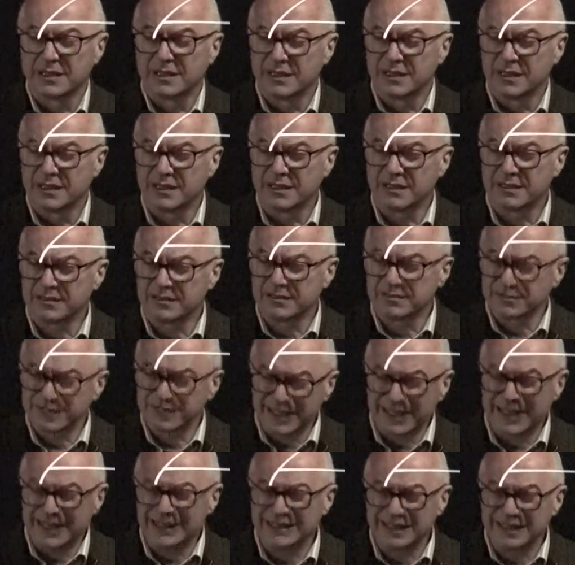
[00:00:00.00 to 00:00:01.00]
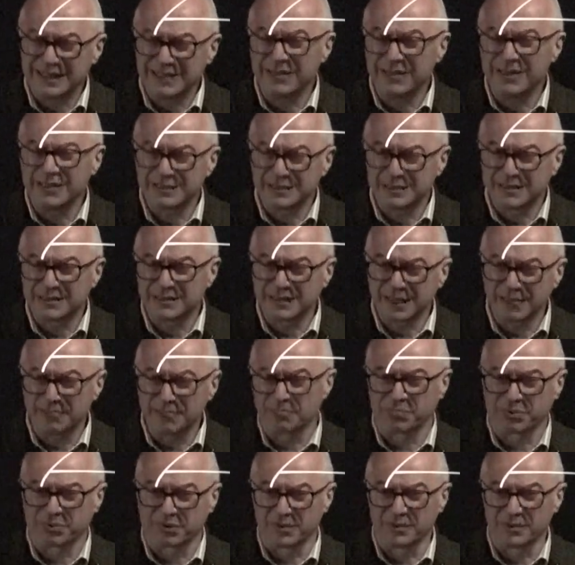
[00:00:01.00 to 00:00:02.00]
is relatively
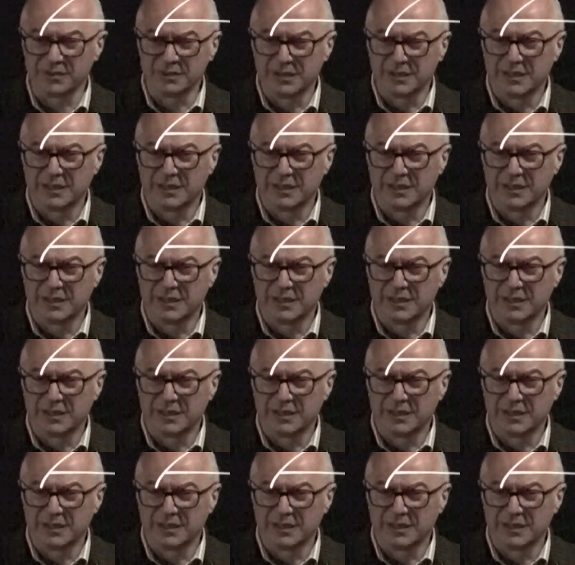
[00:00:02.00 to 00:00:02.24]
simple,